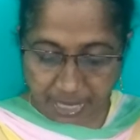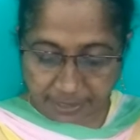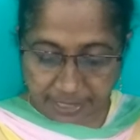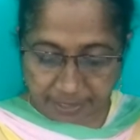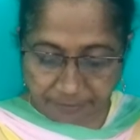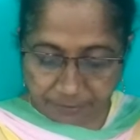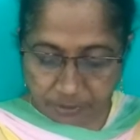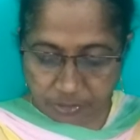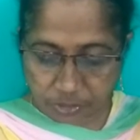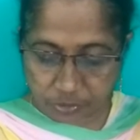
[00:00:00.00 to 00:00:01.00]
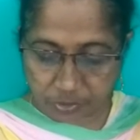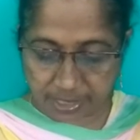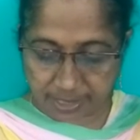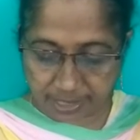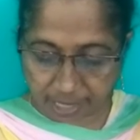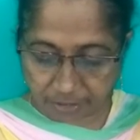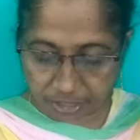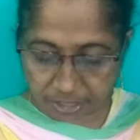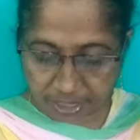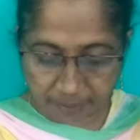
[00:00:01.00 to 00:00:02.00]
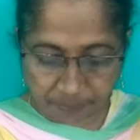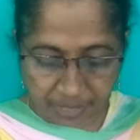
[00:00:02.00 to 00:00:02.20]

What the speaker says: They refused to use these cartridges